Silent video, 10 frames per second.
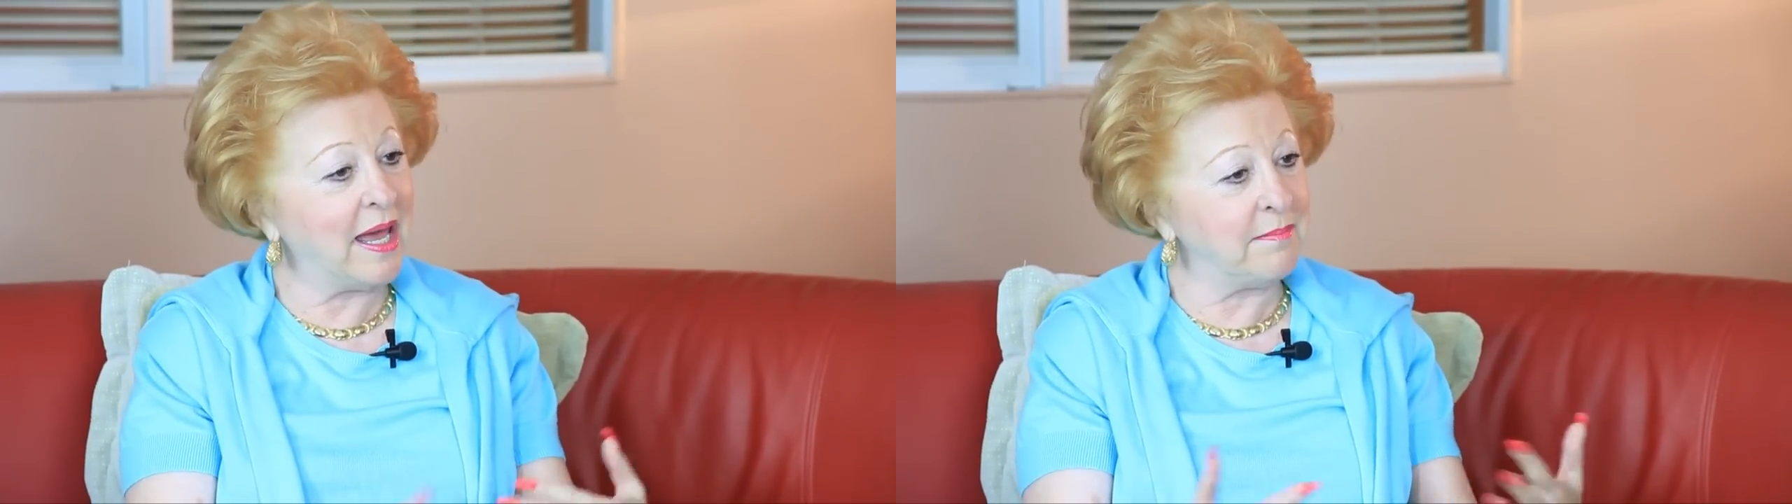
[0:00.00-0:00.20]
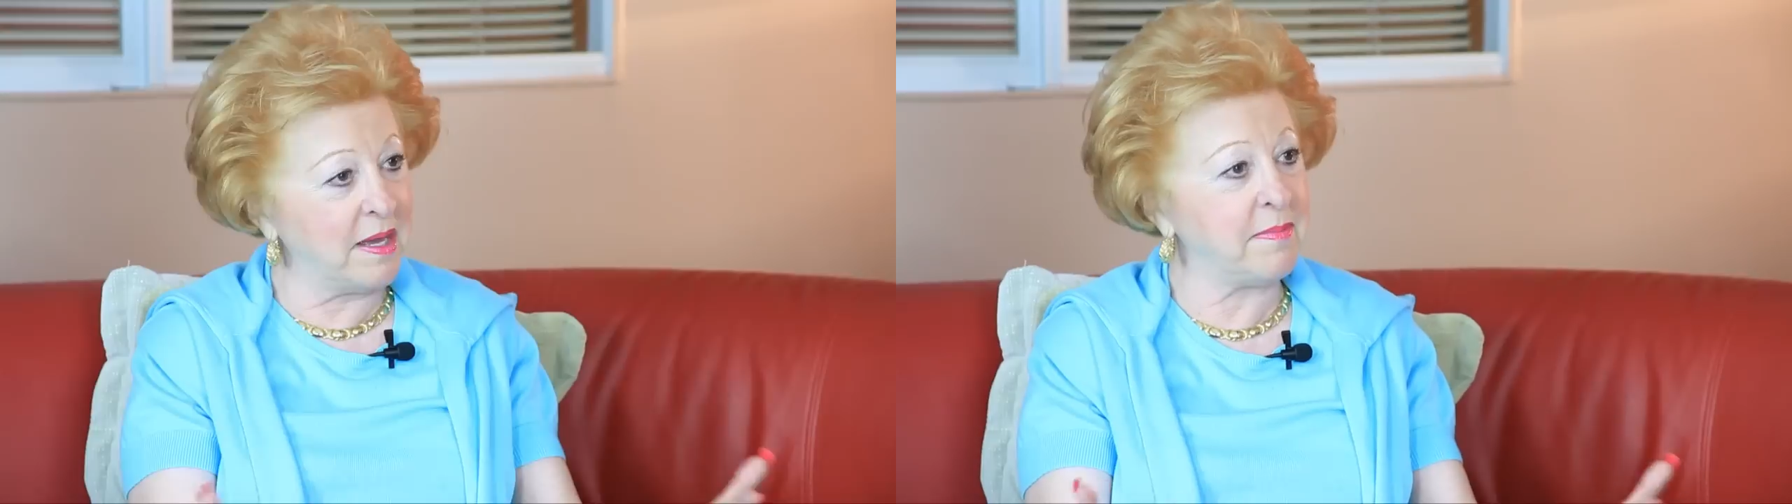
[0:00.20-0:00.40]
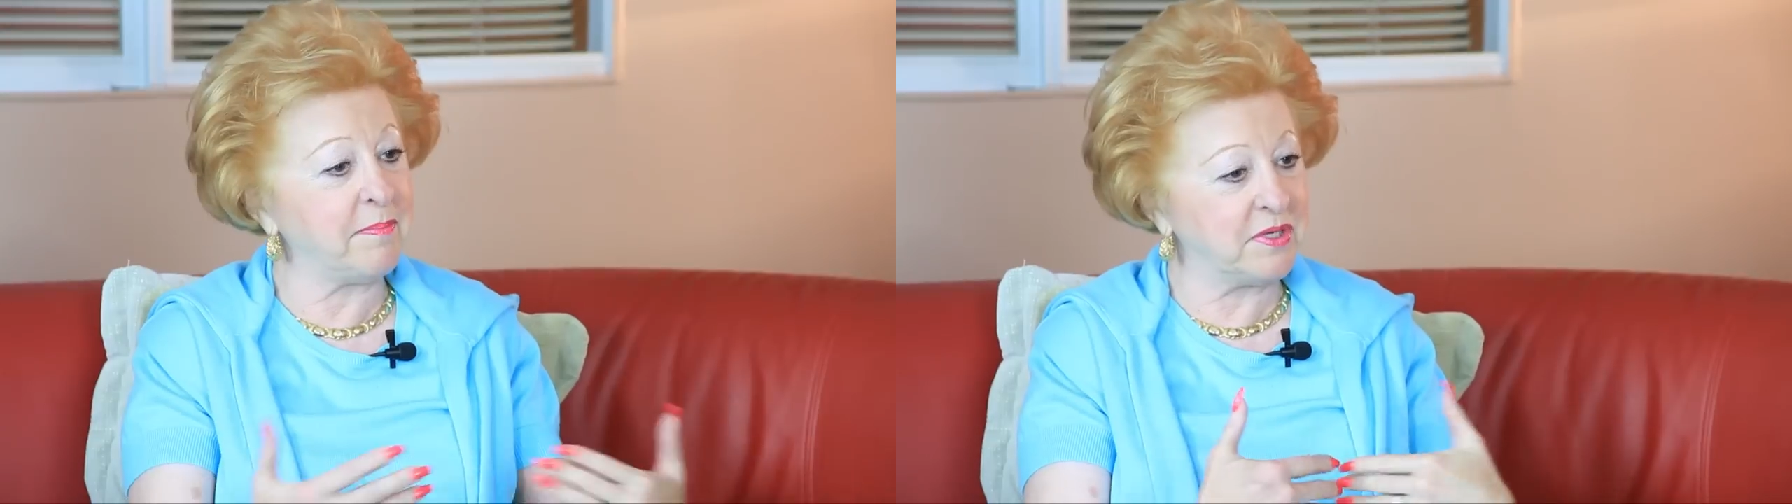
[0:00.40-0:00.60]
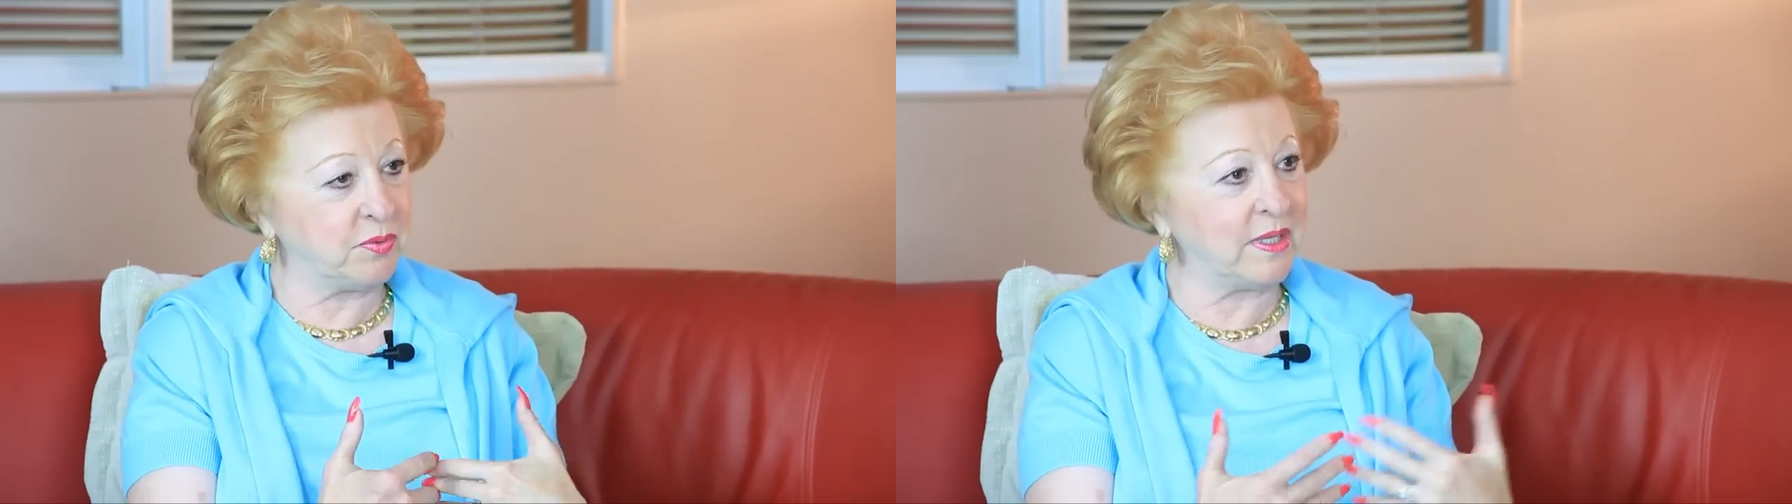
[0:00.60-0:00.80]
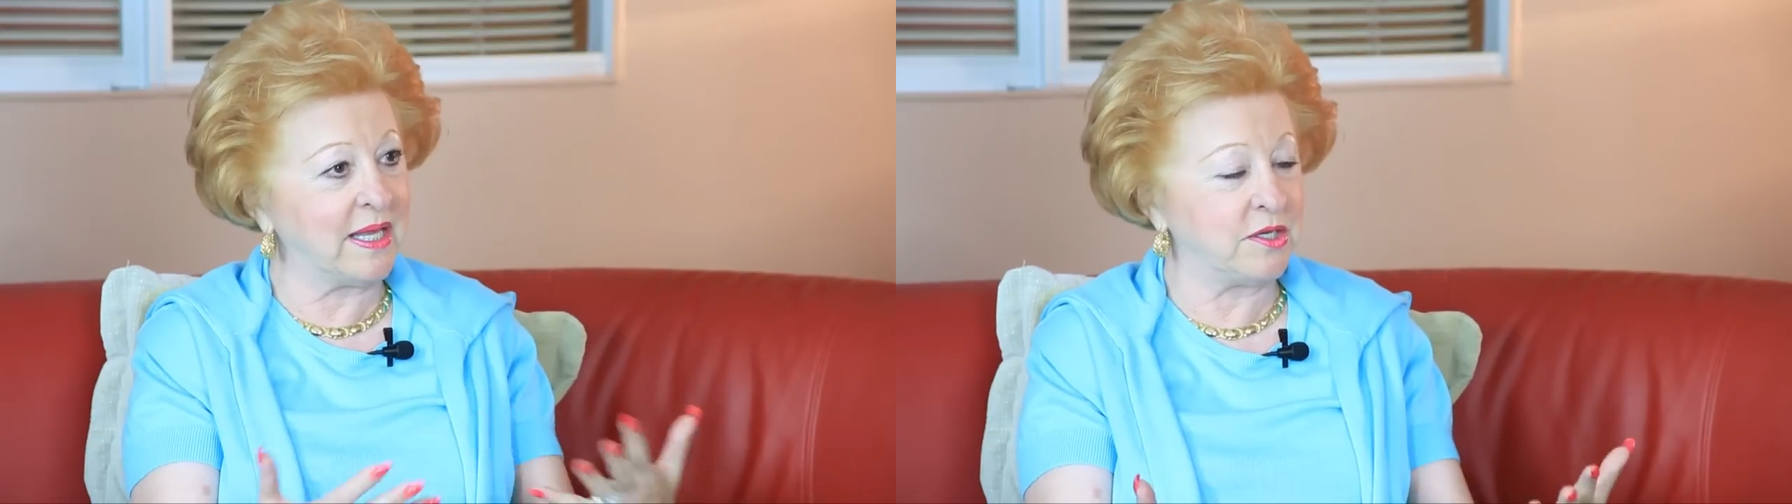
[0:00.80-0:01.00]
and maybe
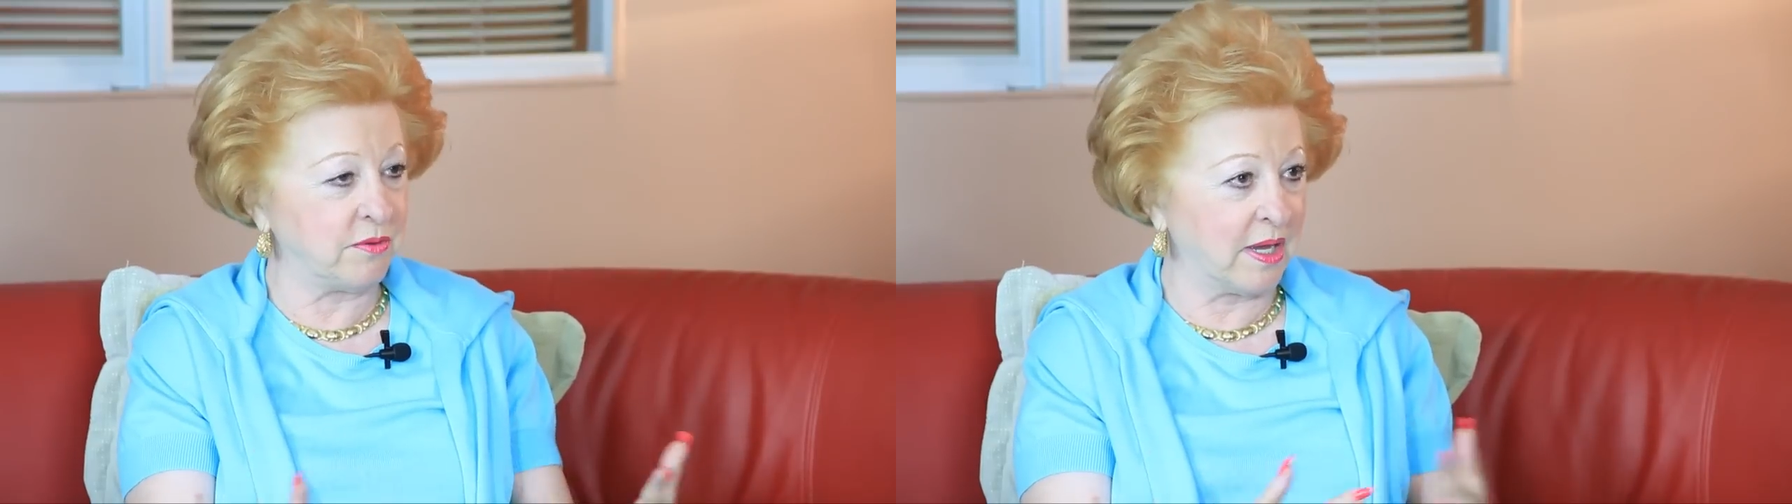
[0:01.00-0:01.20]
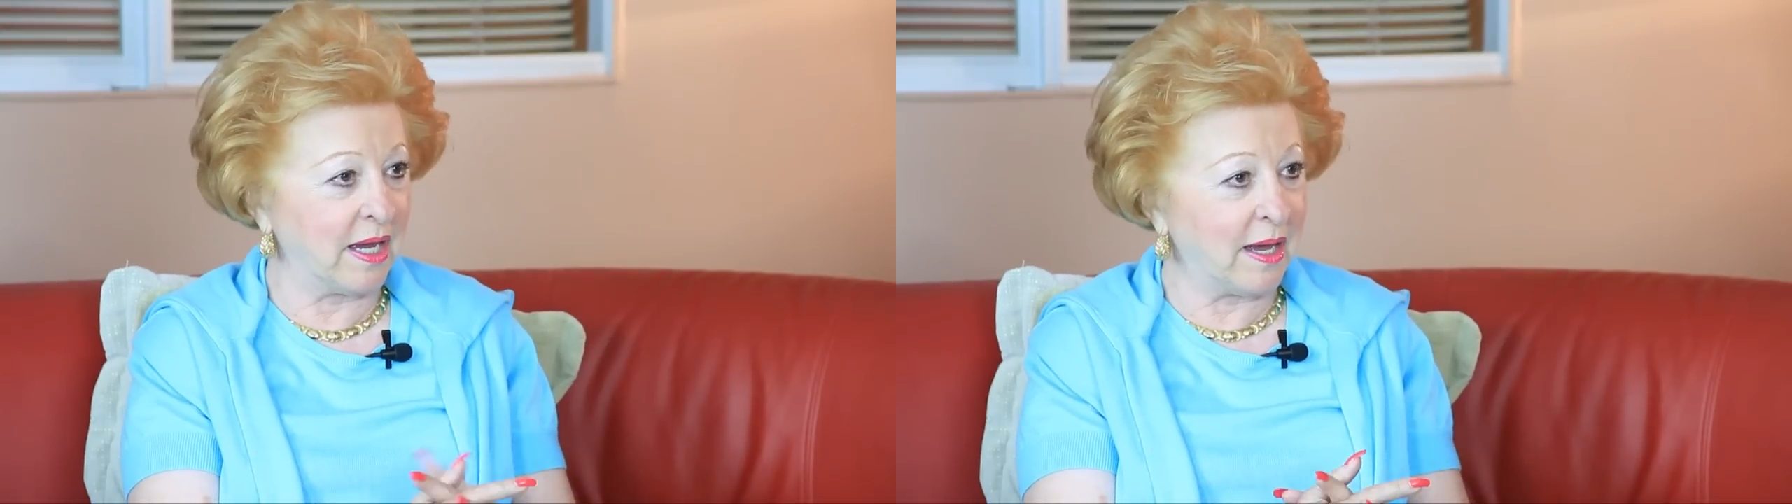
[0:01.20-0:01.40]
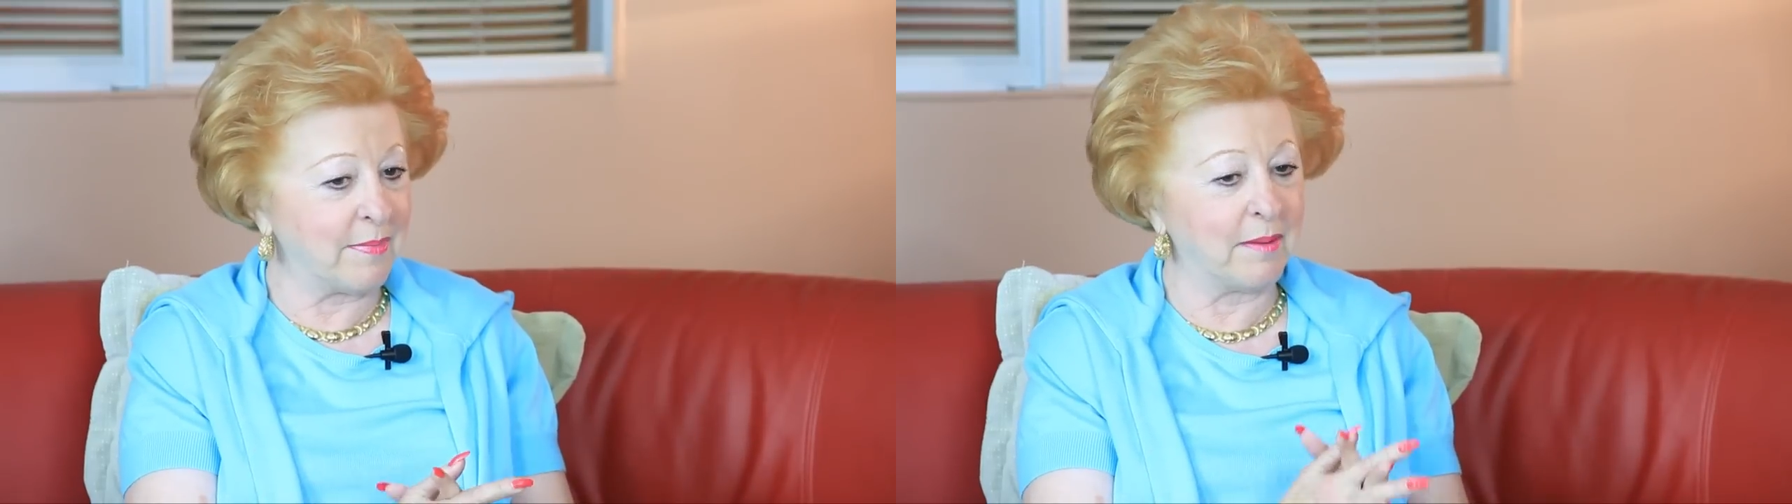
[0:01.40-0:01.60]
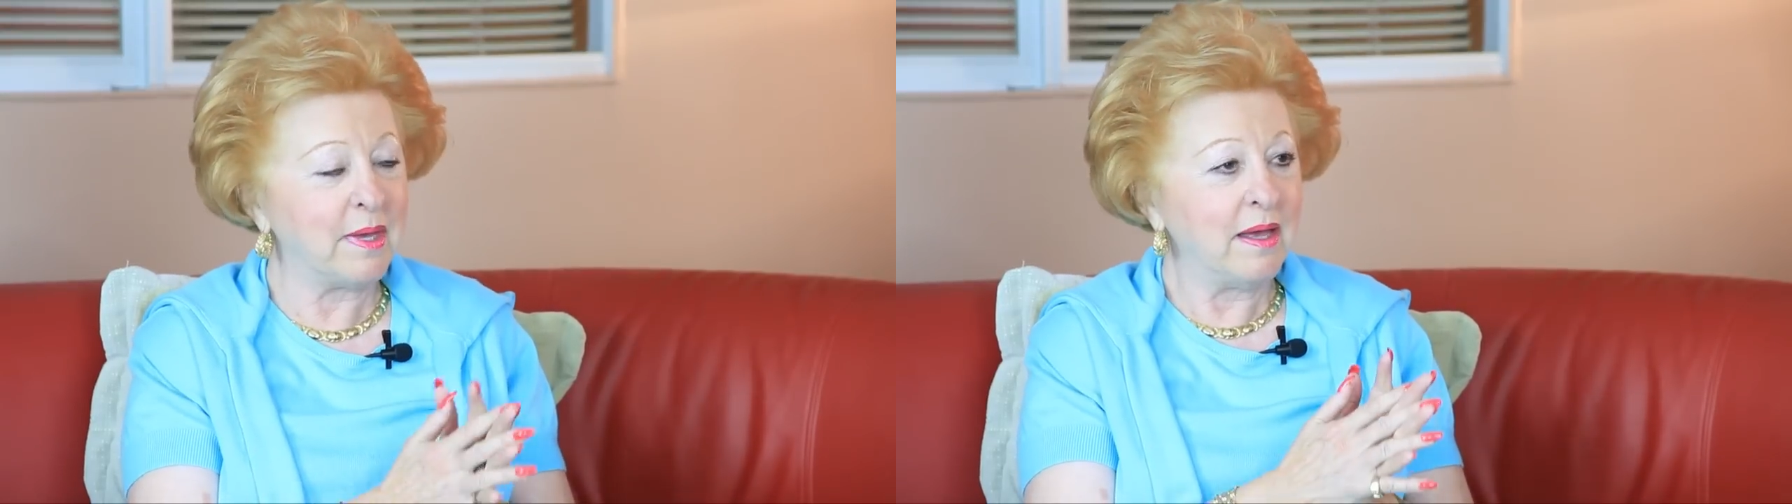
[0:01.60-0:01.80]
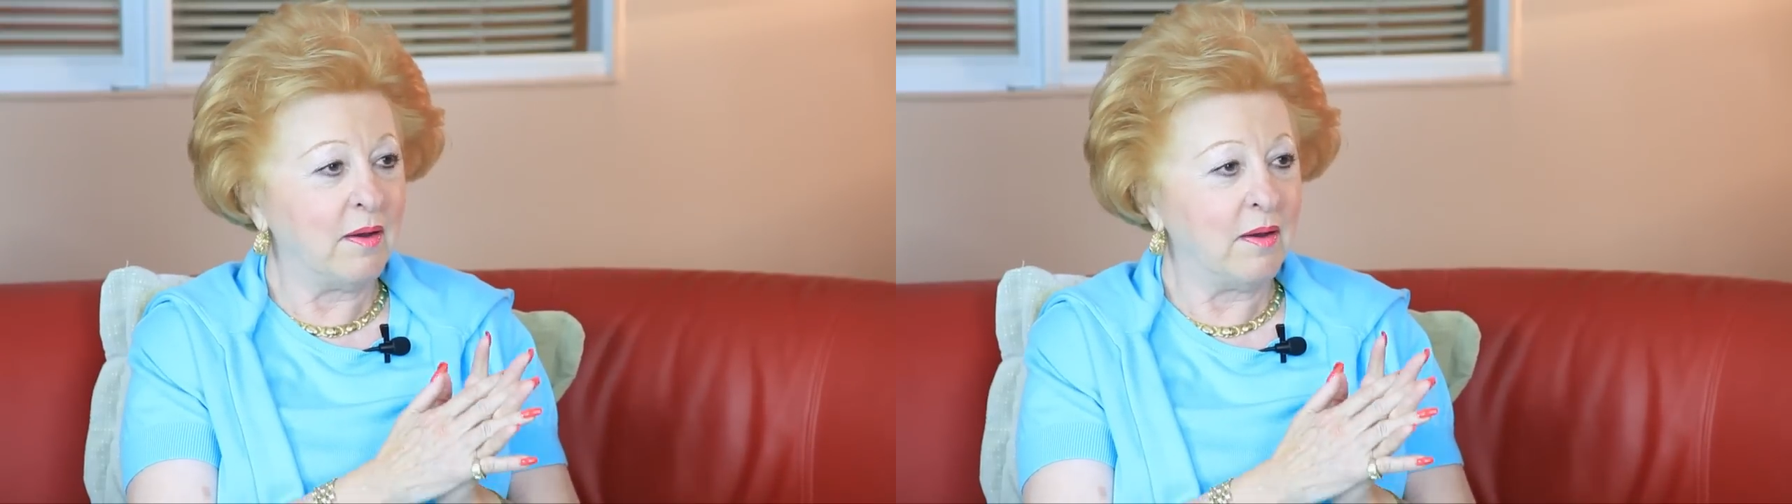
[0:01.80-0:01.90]
between that you can come up.